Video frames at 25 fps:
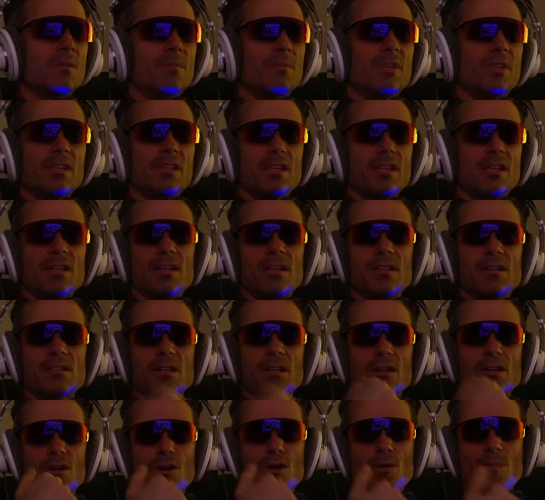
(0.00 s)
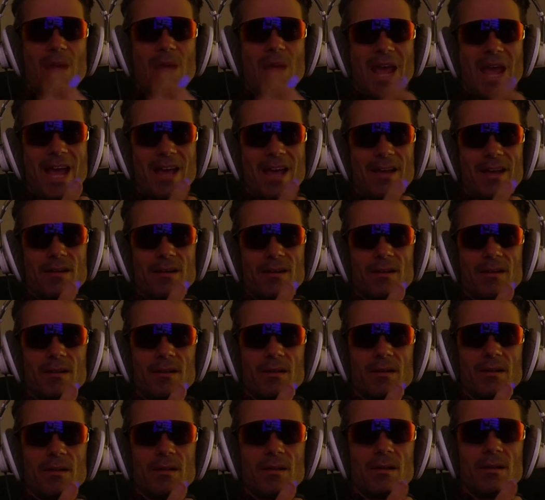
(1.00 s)
that doesn't go bad.
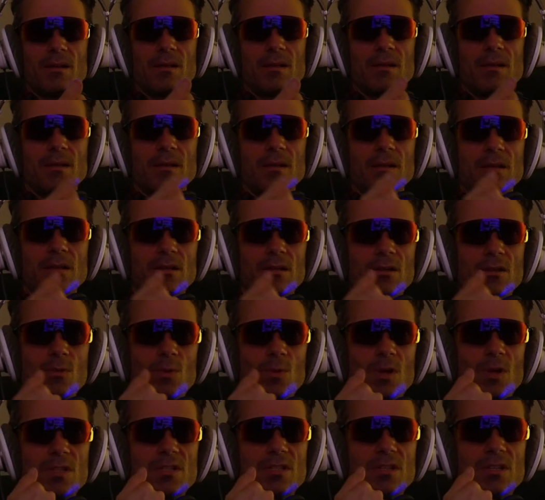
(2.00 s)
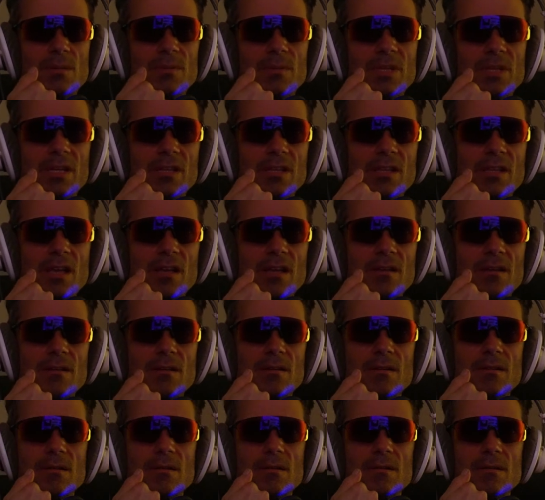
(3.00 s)
You want something that,
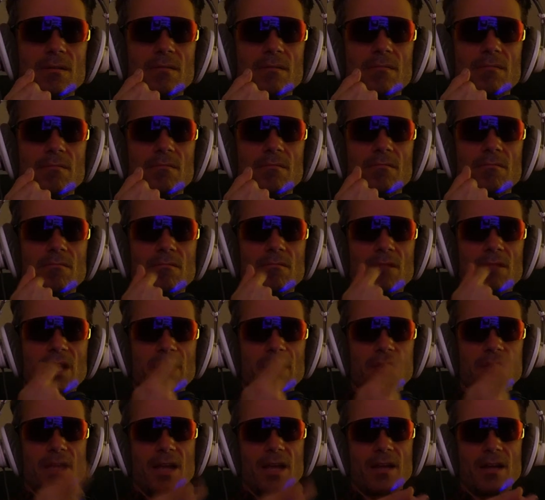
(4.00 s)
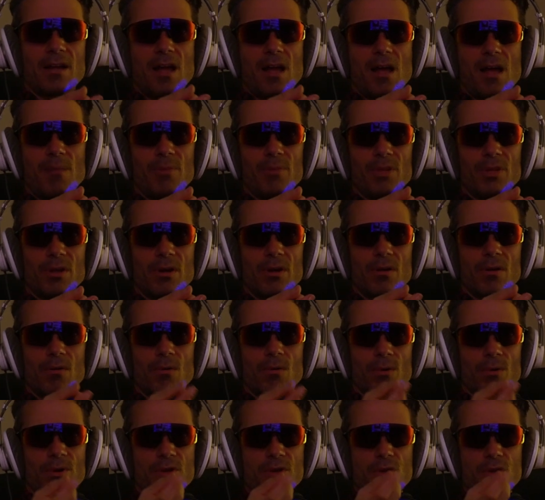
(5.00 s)
like that cobbler or
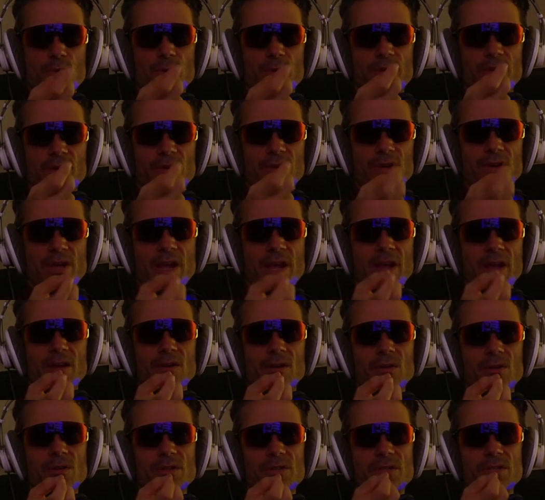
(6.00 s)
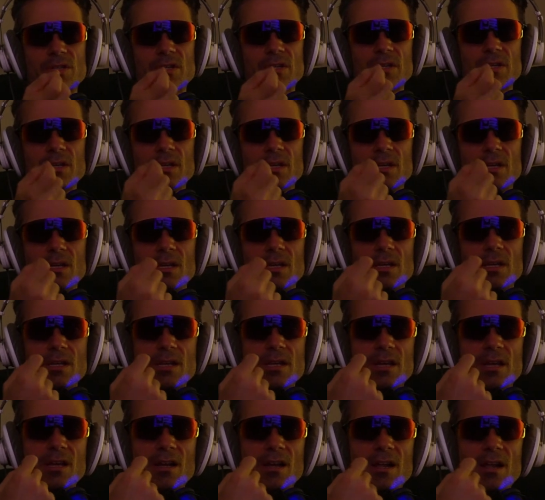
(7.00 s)
you with your candles, you
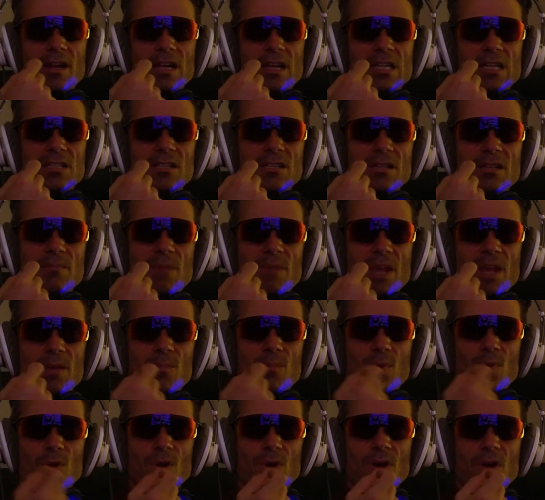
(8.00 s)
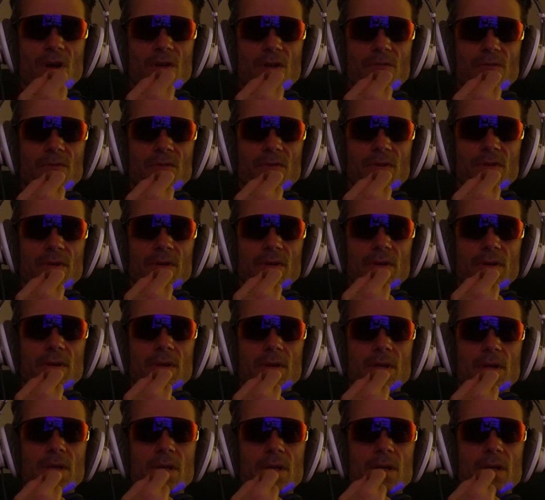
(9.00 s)
cannot easily make more of.
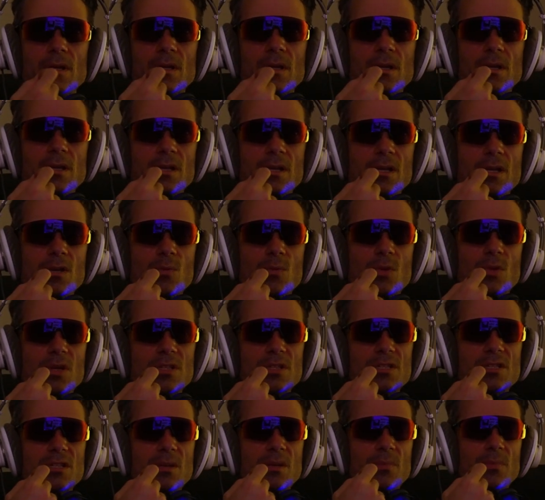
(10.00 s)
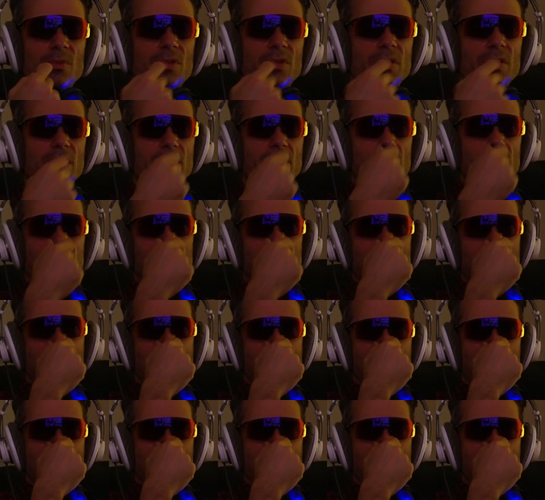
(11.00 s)
You want something that